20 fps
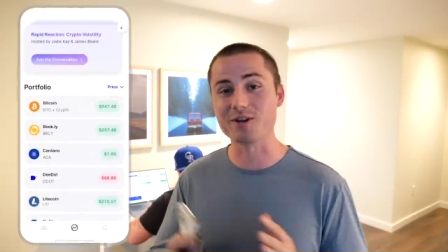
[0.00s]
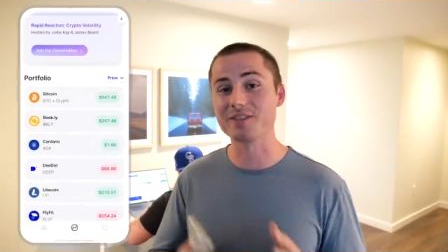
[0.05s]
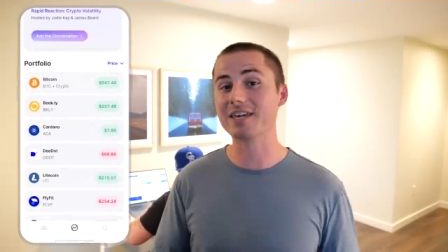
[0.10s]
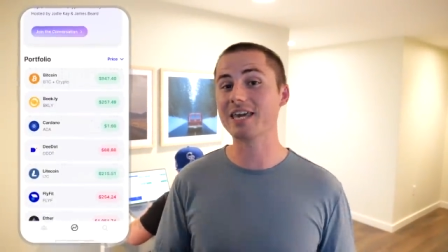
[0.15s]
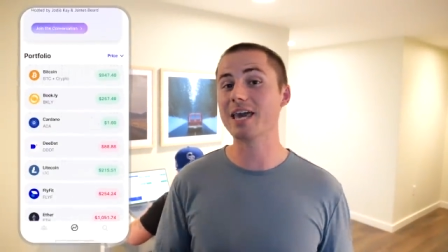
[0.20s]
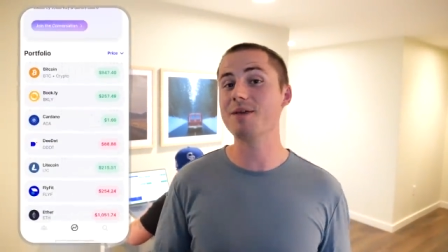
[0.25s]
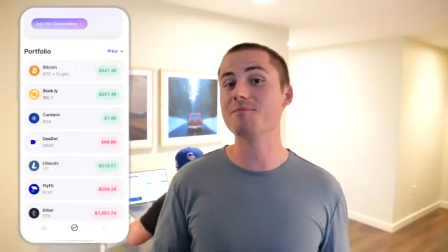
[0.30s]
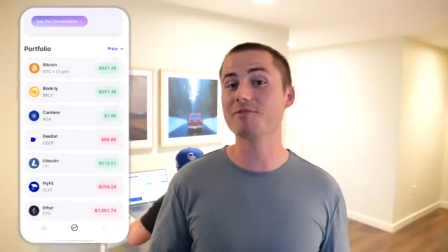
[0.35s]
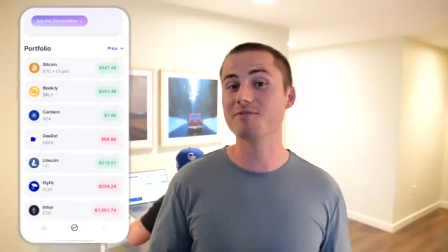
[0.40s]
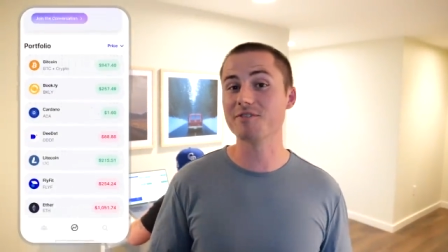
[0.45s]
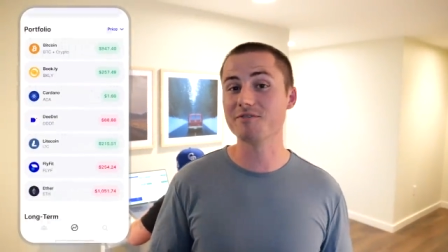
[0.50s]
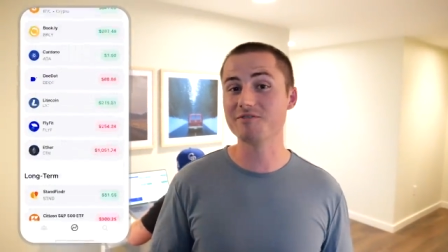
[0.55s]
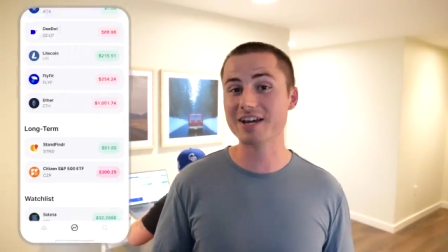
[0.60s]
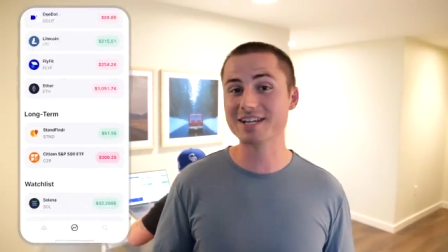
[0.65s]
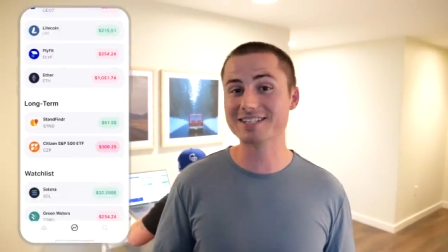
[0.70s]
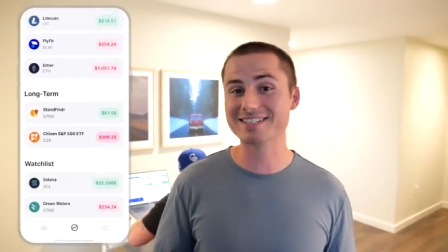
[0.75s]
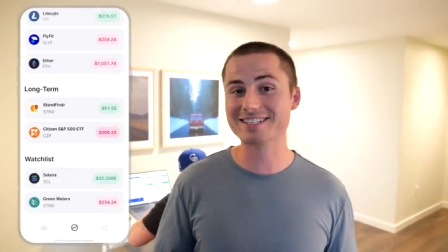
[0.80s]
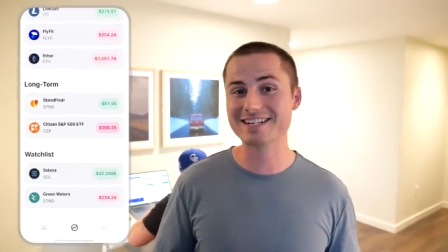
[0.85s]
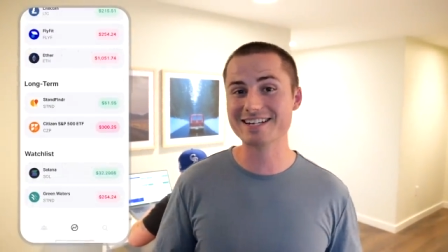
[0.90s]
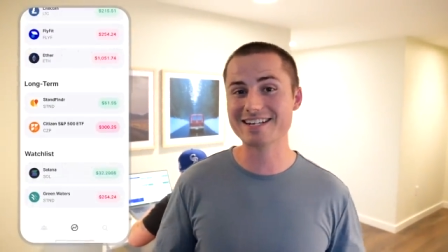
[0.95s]
the game of
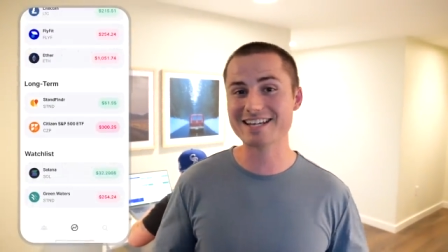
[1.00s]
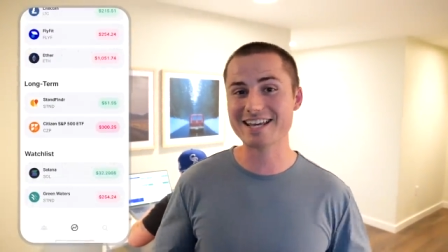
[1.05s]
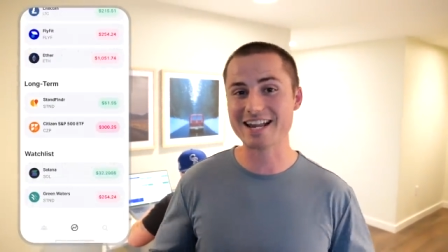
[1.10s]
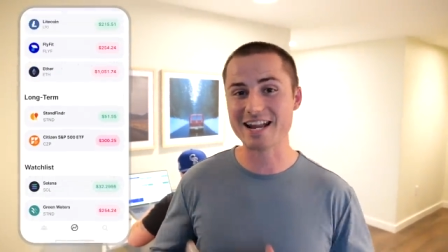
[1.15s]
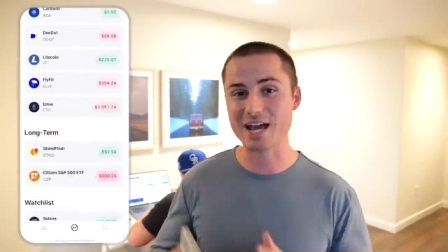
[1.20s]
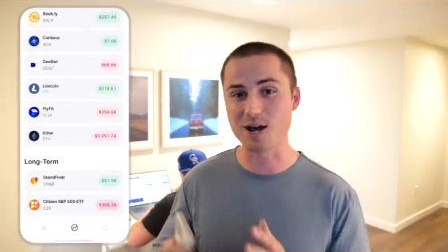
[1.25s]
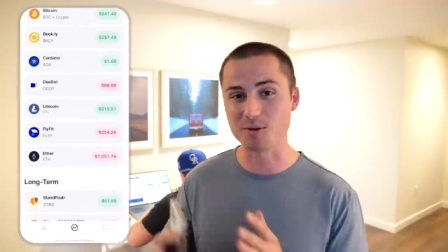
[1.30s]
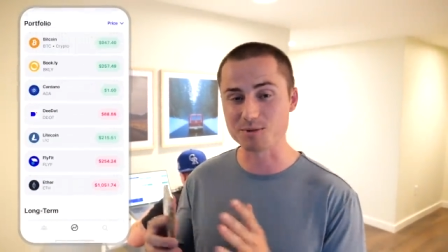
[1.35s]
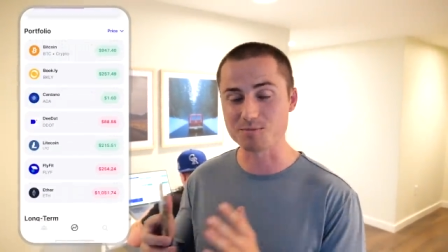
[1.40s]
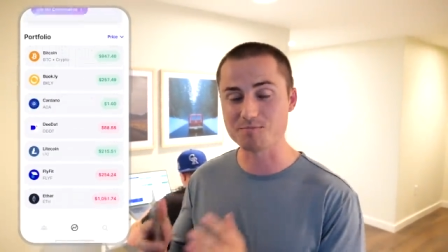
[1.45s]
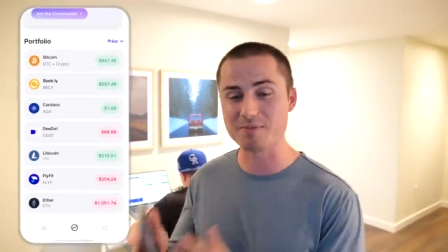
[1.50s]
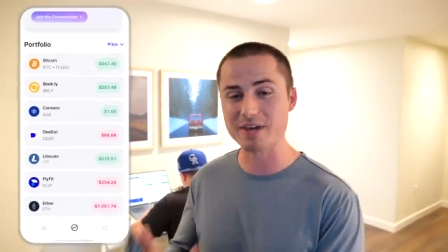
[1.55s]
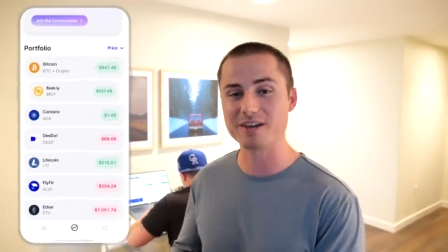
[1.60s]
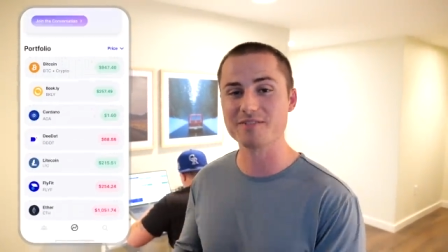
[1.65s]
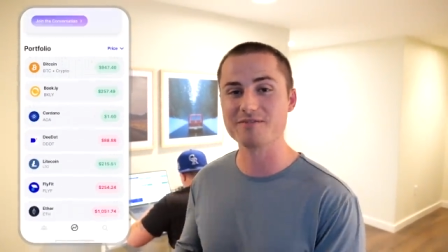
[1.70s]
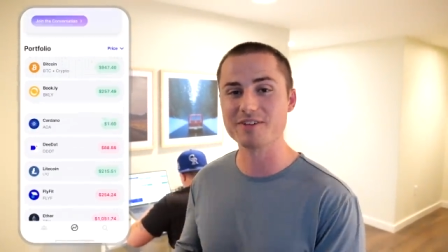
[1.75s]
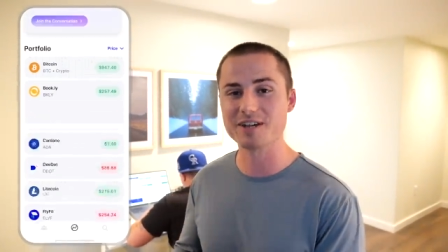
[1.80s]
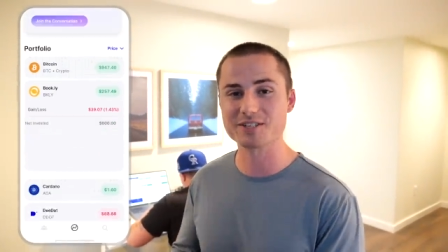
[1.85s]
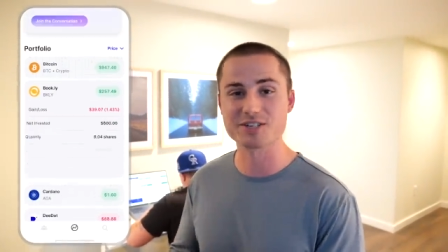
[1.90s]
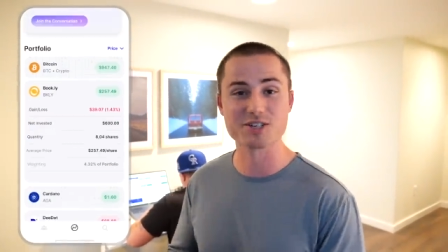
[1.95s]
investing and helps big
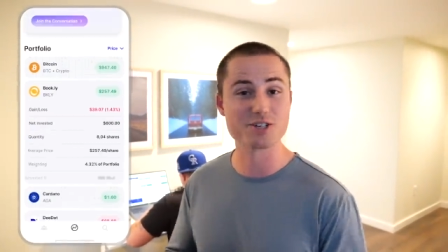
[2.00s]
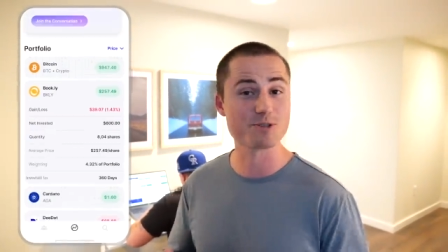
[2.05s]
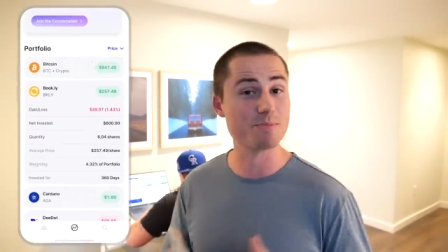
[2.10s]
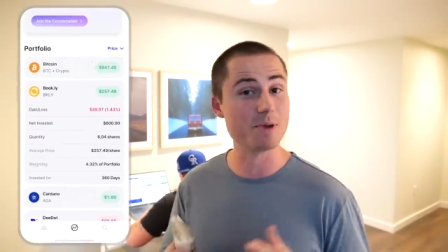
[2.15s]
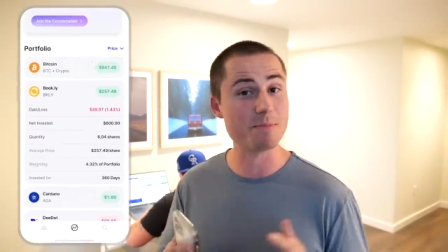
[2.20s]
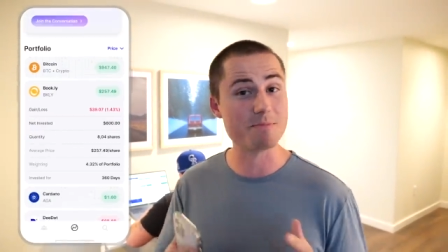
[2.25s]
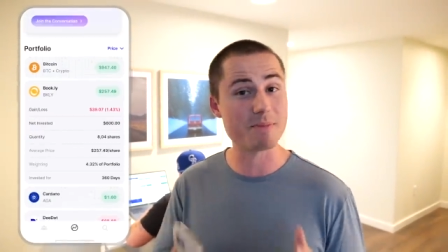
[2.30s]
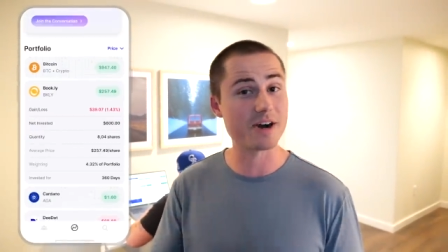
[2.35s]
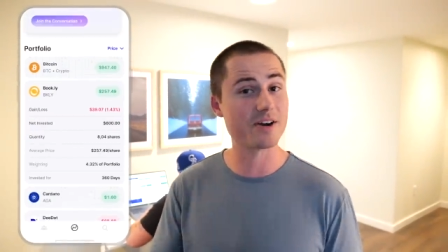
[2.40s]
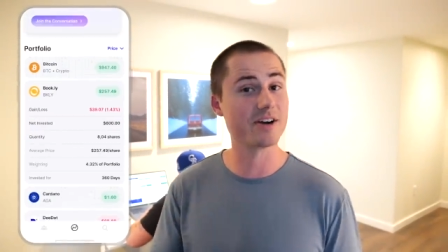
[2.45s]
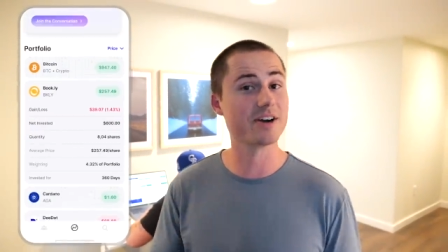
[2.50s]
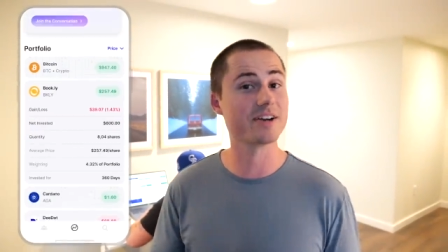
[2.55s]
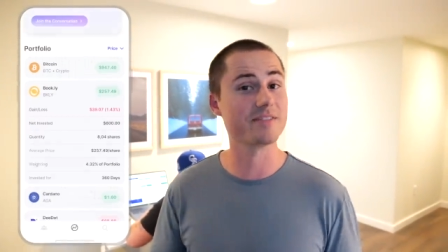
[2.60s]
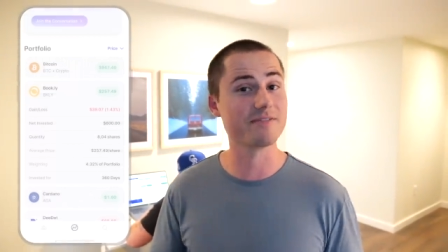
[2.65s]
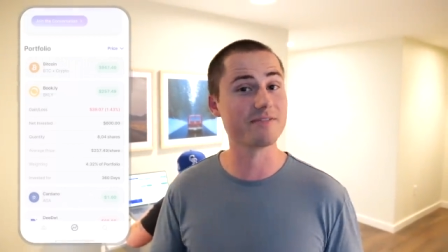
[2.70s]
investors be better at